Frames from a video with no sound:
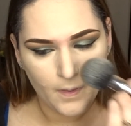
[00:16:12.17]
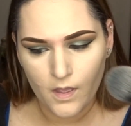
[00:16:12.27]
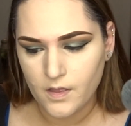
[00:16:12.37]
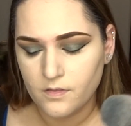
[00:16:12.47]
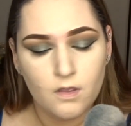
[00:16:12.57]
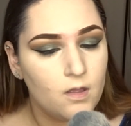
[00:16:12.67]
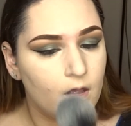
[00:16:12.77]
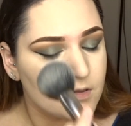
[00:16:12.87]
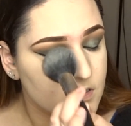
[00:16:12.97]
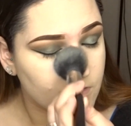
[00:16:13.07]
and
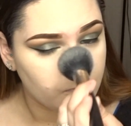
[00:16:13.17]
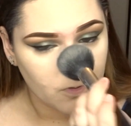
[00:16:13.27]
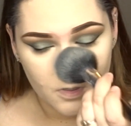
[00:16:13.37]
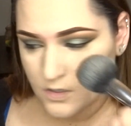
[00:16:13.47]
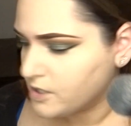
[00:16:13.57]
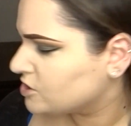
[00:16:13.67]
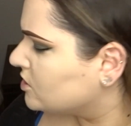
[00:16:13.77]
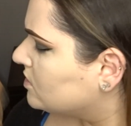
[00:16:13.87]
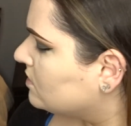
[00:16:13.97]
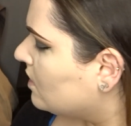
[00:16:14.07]
the Sephora
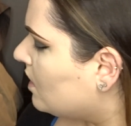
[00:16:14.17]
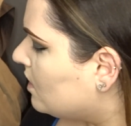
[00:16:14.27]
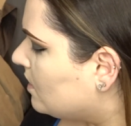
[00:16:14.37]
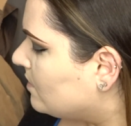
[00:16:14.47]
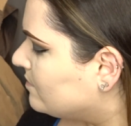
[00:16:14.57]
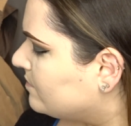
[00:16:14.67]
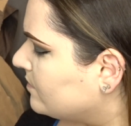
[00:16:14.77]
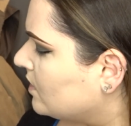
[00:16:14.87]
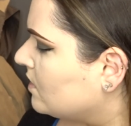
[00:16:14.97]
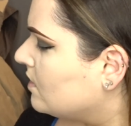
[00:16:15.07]
collection,
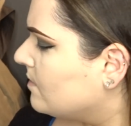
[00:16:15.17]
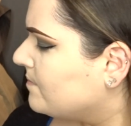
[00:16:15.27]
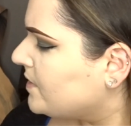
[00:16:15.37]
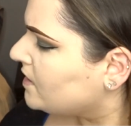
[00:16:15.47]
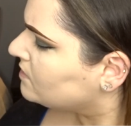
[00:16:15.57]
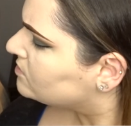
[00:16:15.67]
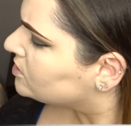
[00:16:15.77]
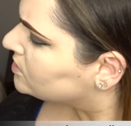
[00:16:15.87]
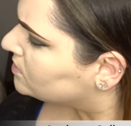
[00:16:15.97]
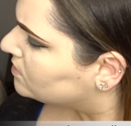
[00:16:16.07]

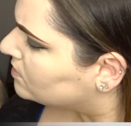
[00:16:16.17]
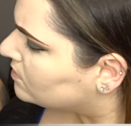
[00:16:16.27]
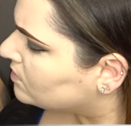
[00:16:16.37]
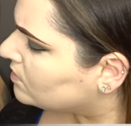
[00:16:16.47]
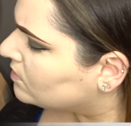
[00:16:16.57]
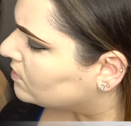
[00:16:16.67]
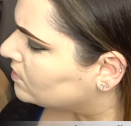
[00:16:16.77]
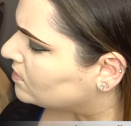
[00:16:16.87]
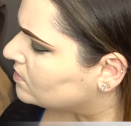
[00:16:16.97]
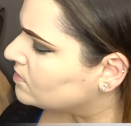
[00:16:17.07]
baked
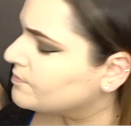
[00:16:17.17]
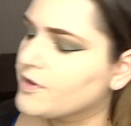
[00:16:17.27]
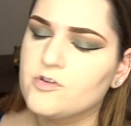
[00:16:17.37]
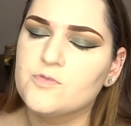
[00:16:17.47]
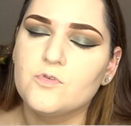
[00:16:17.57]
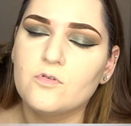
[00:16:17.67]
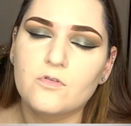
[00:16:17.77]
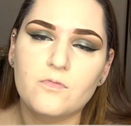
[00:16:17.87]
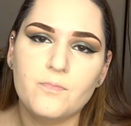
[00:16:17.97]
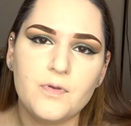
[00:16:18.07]
micro
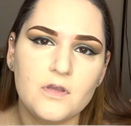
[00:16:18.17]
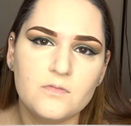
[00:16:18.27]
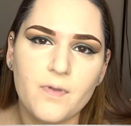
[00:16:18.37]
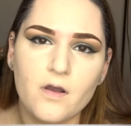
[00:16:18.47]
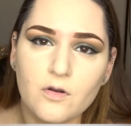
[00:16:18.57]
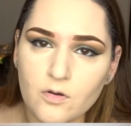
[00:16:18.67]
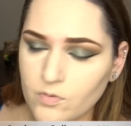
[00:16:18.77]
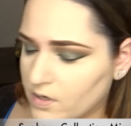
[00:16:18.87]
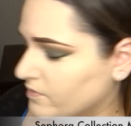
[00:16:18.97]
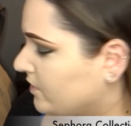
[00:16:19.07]
smooth baked powder,
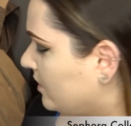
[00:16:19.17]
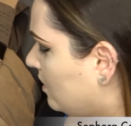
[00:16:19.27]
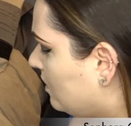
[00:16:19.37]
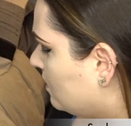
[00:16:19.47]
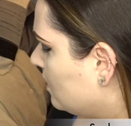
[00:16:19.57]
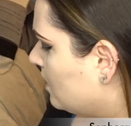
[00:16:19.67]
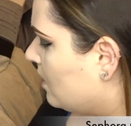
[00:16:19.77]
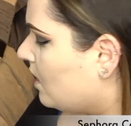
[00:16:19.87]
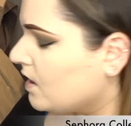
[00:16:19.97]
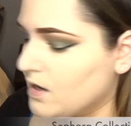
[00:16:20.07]
whatever they call it,
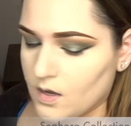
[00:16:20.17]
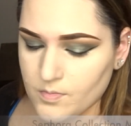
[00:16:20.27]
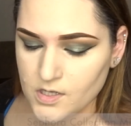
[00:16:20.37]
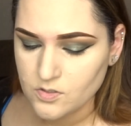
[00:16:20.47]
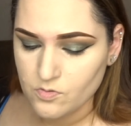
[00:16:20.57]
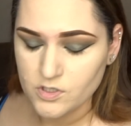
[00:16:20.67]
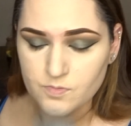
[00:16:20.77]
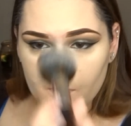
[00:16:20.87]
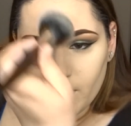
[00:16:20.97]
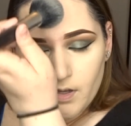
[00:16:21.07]
has always
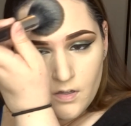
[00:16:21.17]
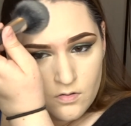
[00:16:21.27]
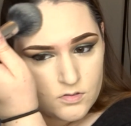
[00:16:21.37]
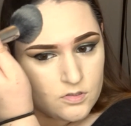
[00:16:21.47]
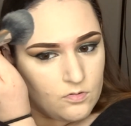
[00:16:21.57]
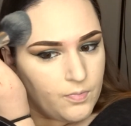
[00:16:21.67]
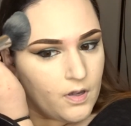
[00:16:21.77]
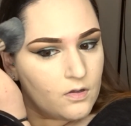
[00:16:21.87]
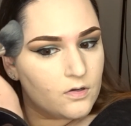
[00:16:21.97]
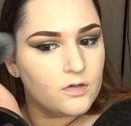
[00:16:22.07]
been my go-to
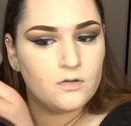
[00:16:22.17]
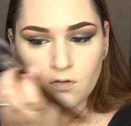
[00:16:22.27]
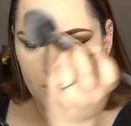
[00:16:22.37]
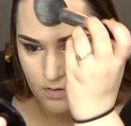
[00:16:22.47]
powder